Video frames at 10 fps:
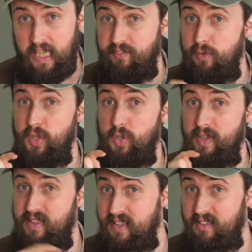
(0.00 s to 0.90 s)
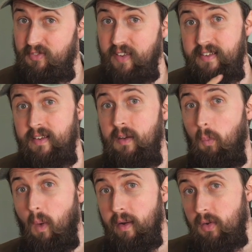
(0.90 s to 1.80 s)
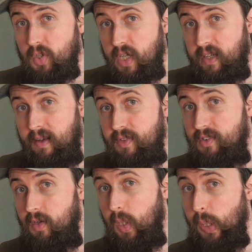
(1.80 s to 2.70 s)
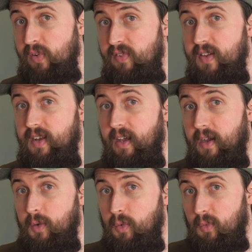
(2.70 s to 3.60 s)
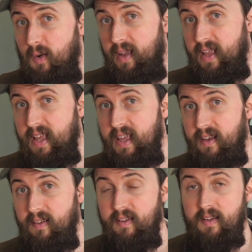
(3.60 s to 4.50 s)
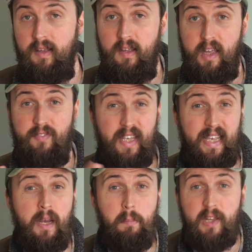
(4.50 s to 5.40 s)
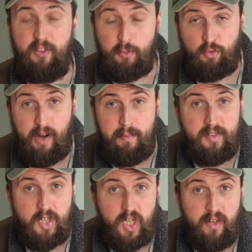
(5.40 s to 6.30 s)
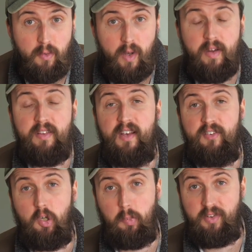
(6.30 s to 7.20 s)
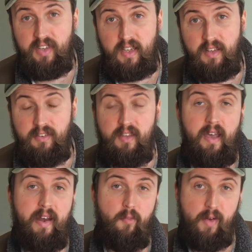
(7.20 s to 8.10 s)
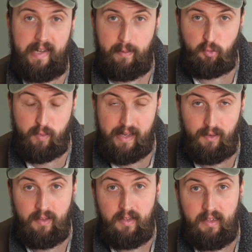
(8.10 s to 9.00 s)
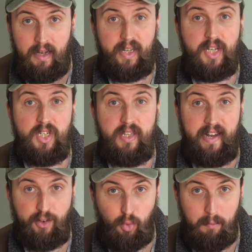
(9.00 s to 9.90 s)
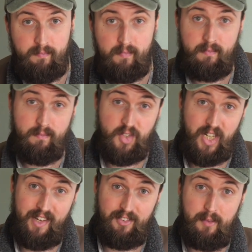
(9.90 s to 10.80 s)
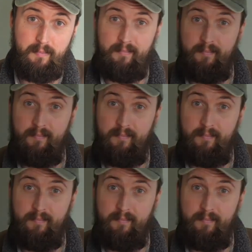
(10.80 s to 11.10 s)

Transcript: If you enjoyed this vid, why not check out this other video right here? If you can, please subscribe to the channel, only takes a couple of seconds and it really helps me out. I'll catch you in the next one. Cheers.